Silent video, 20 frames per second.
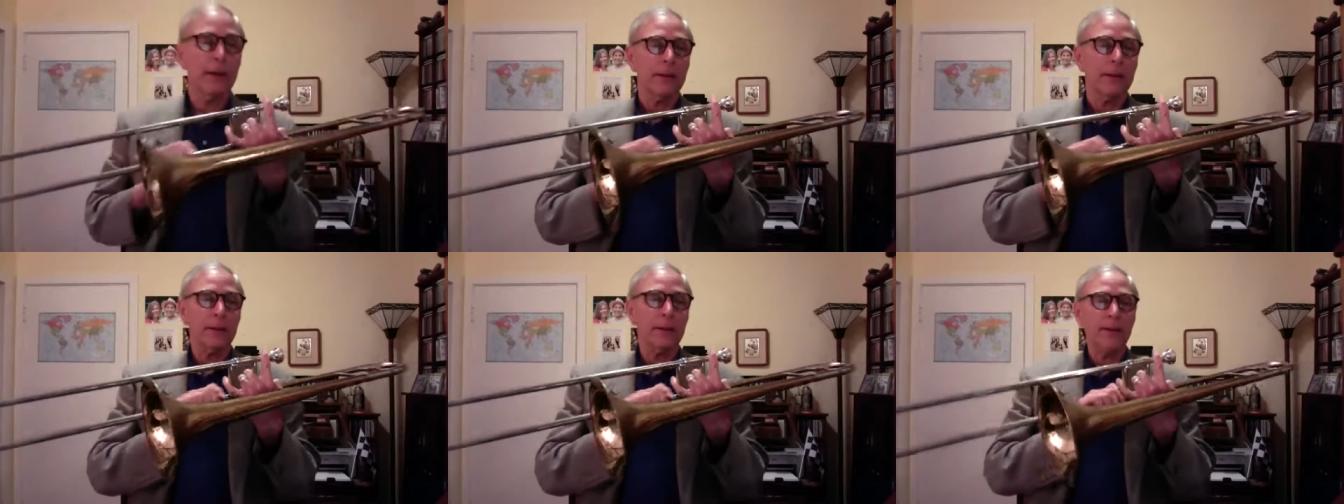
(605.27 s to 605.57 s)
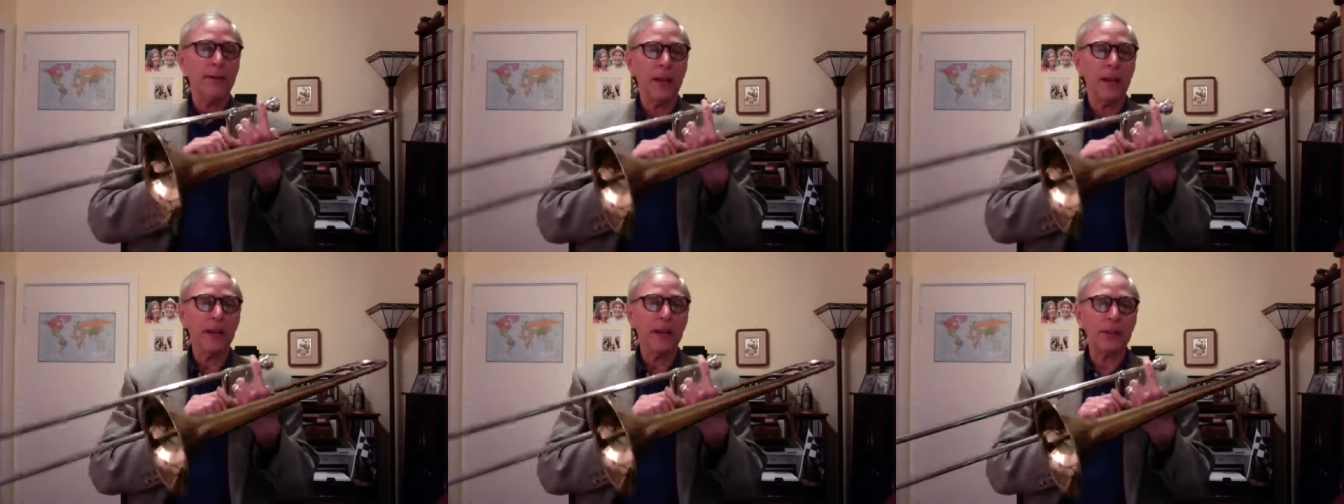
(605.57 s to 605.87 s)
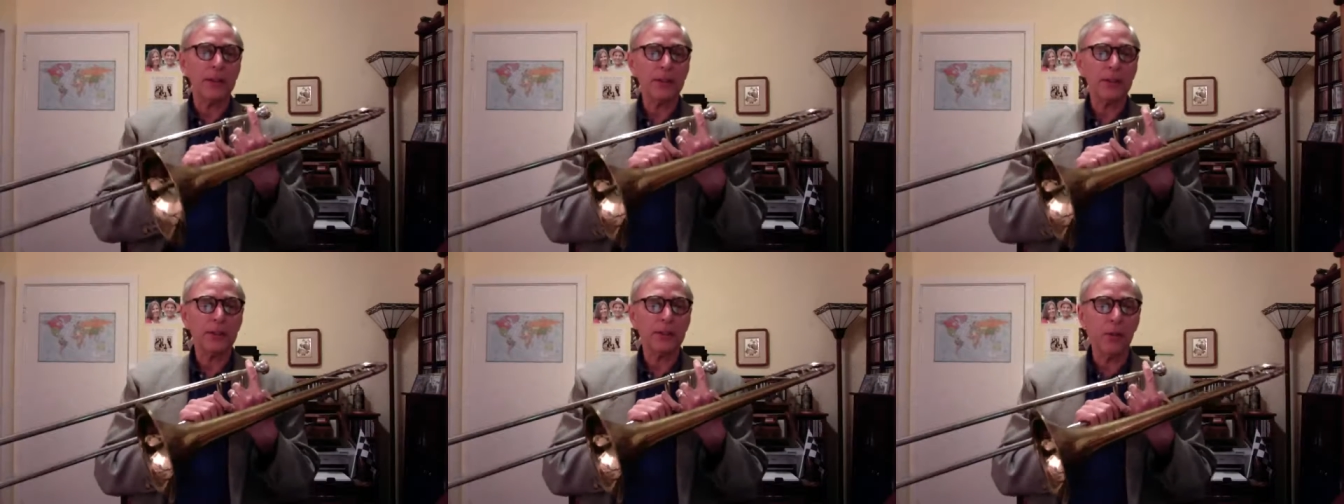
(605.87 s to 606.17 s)
to take
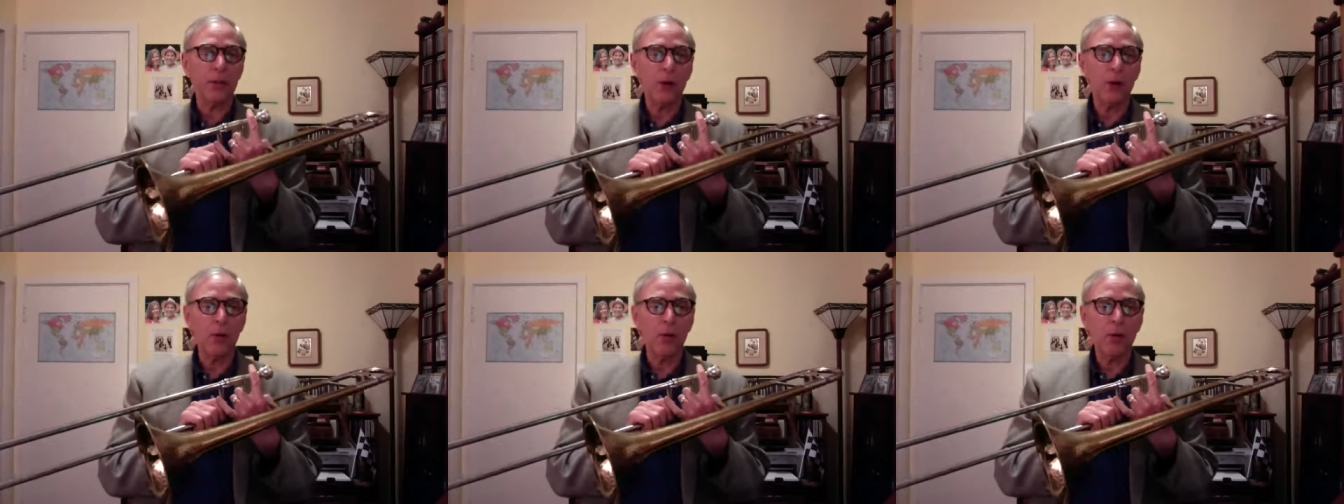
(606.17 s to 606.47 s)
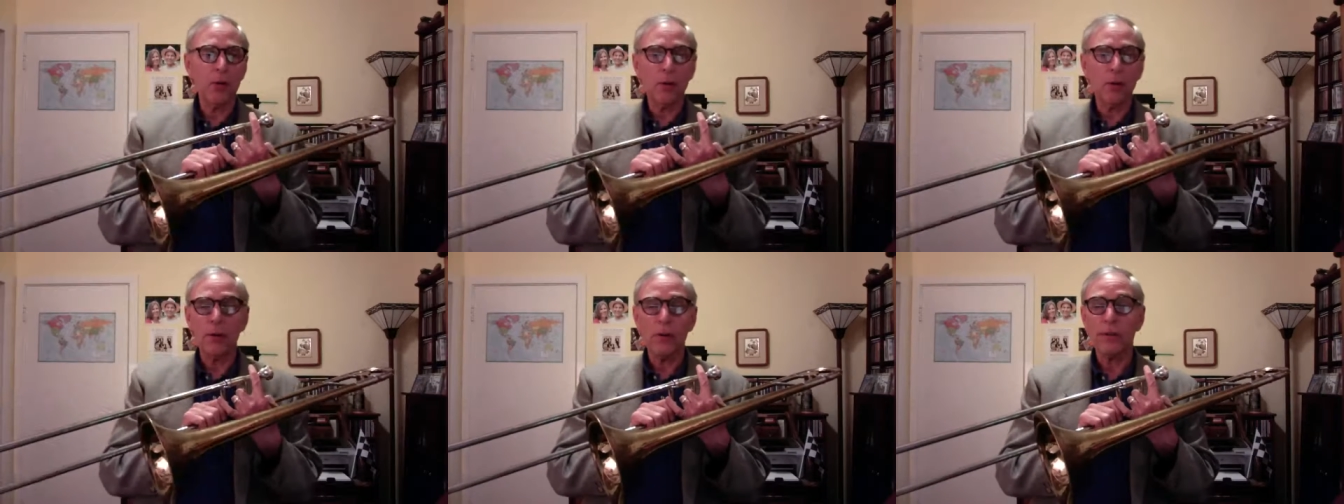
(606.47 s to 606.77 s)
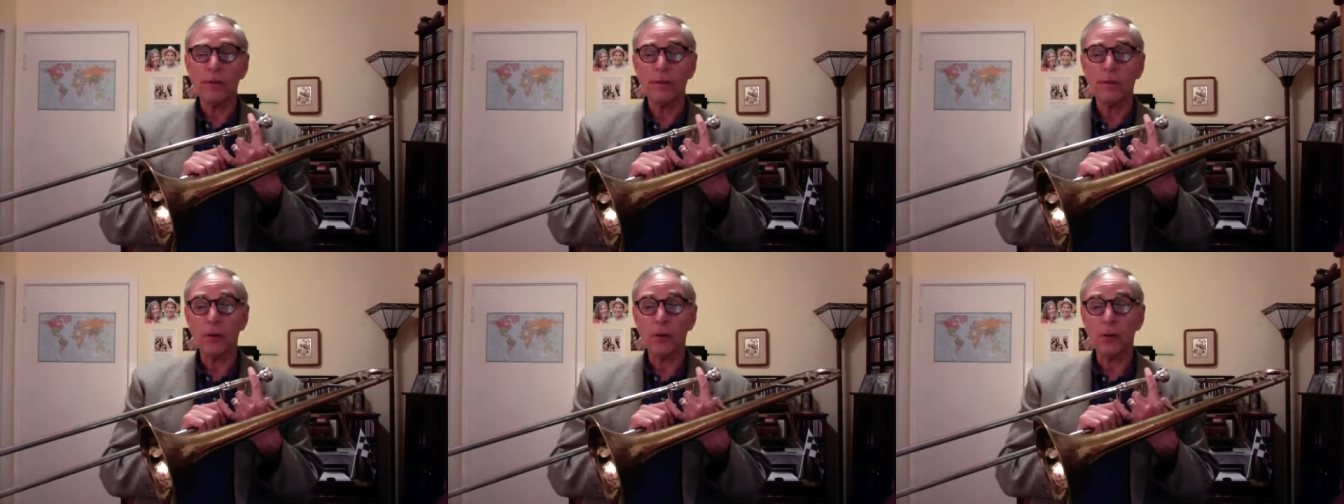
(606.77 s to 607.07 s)
a slow,
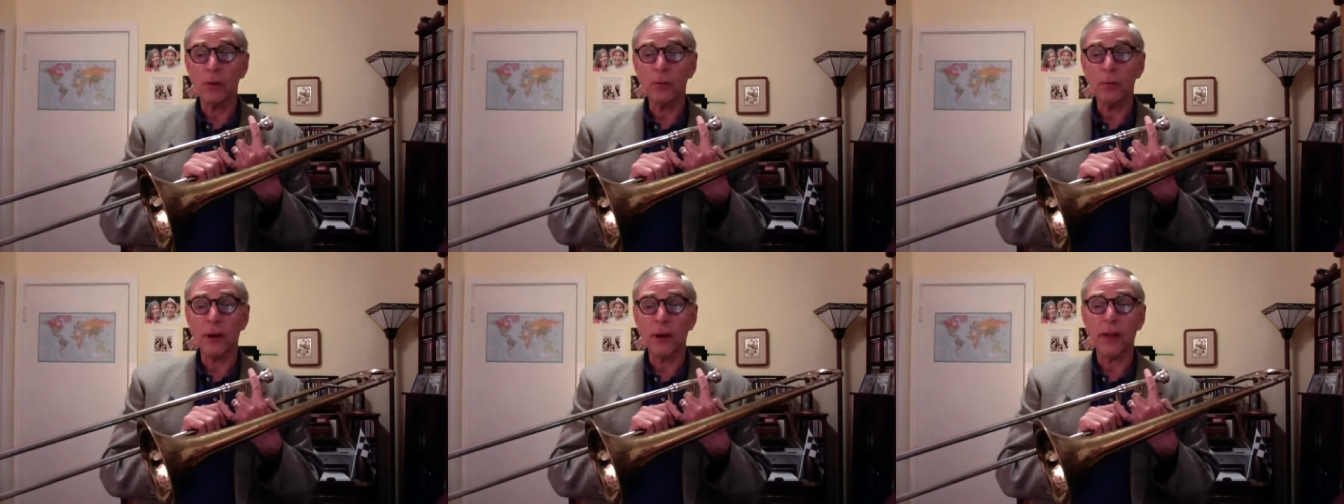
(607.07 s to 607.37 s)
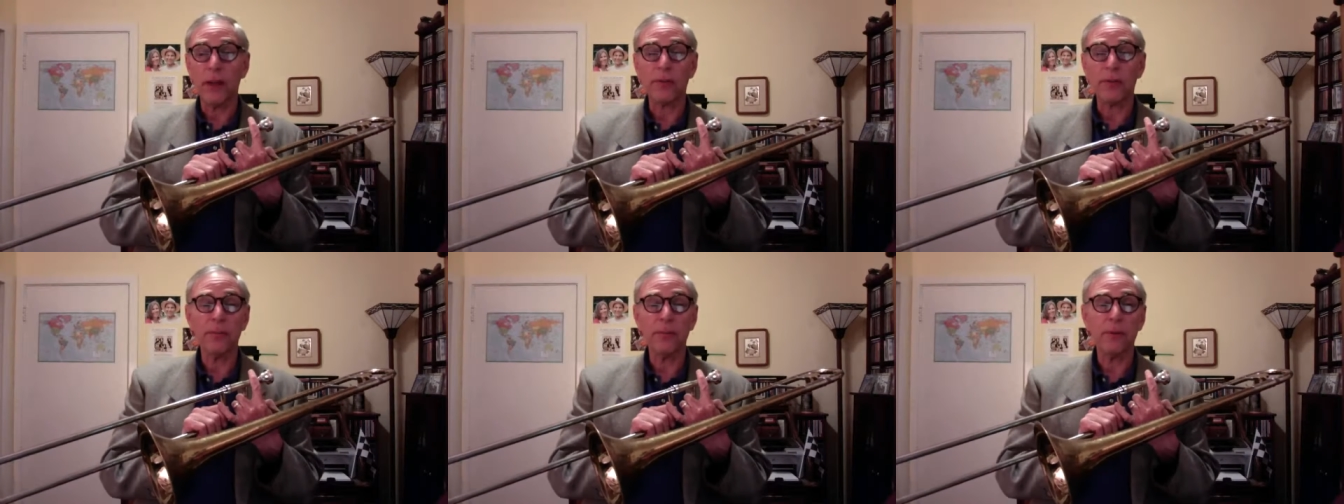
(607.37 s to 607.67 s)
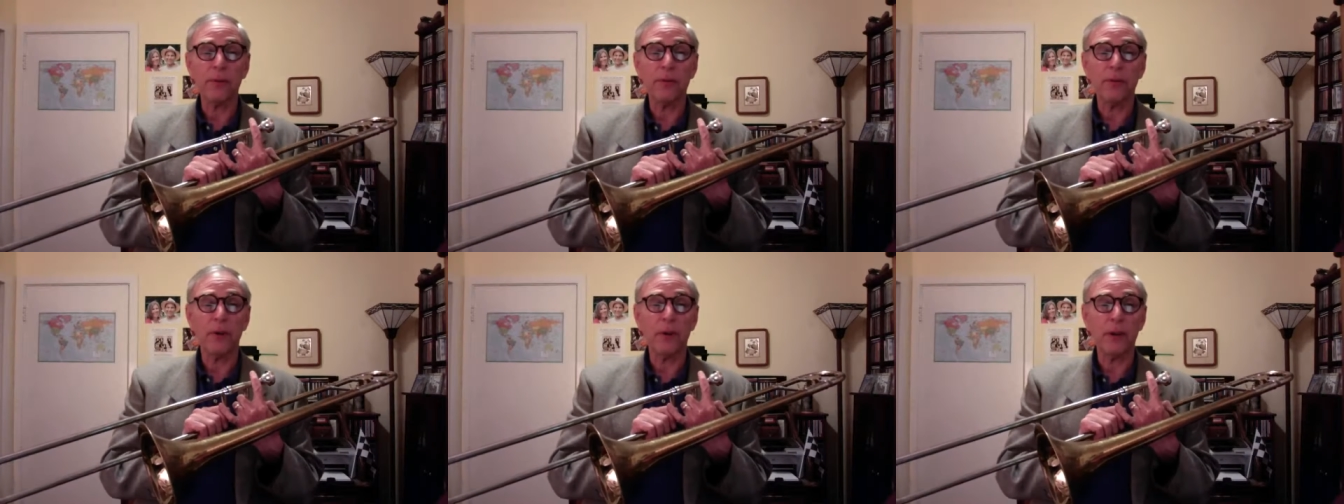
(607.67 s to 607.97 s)
full breath
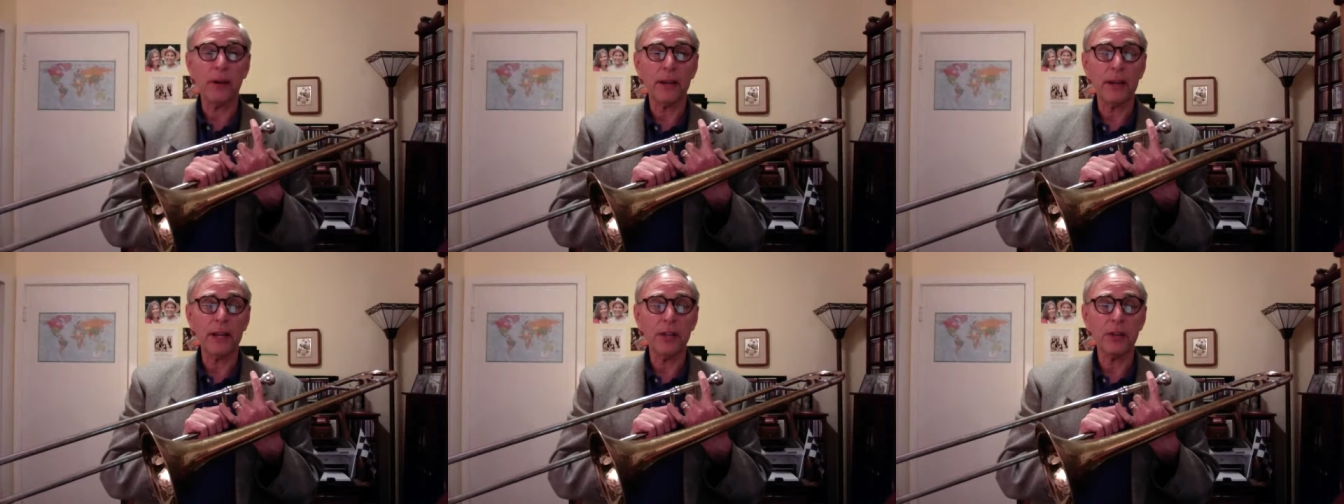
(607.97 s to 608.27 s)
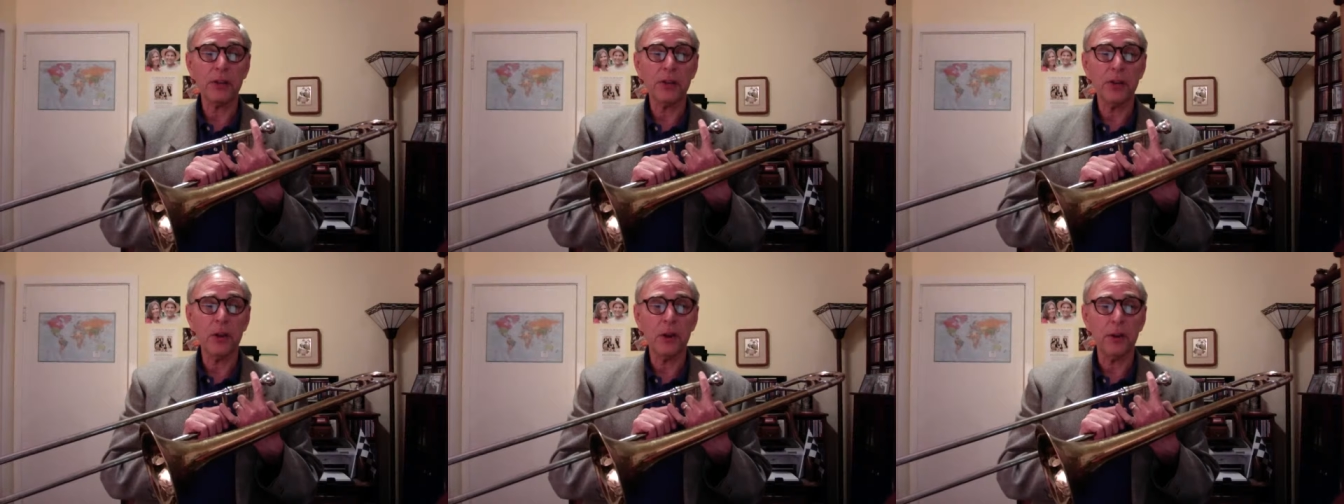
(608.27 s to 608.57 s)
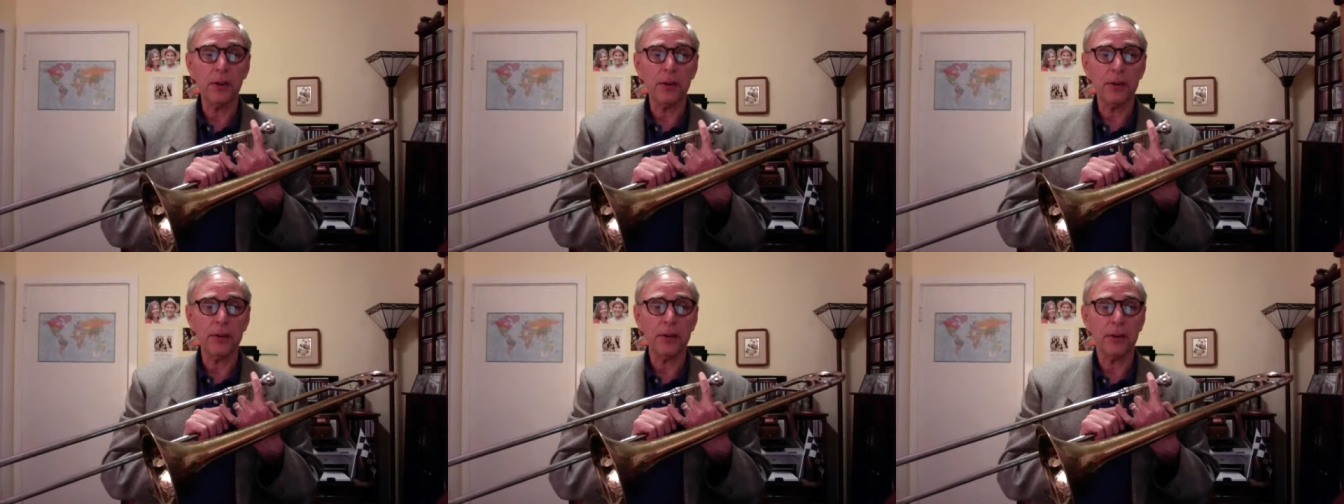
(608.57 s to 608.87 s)
before each
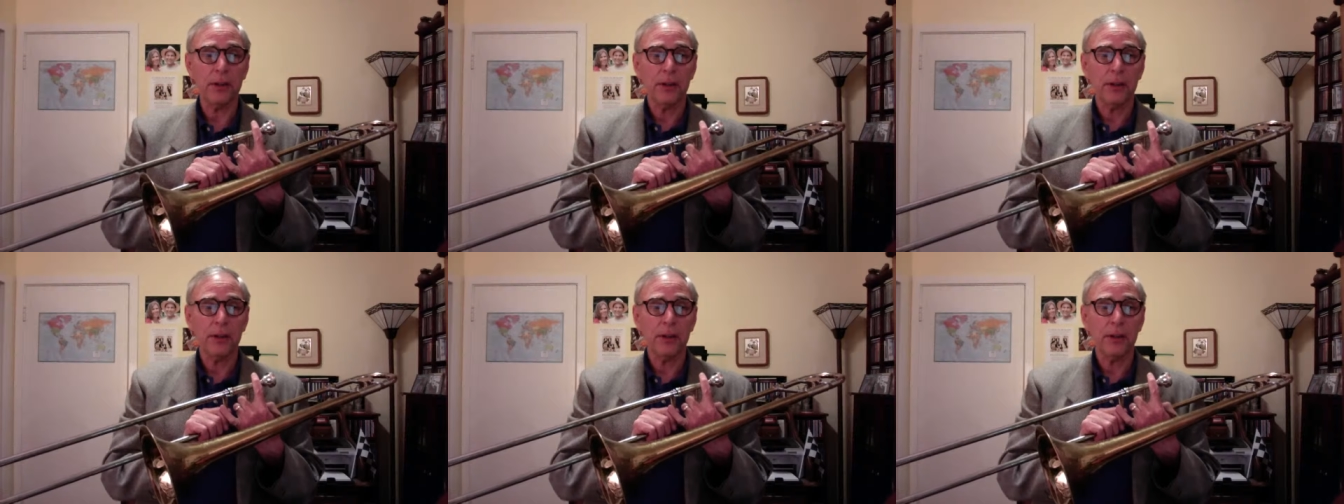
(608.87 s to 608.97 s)
note,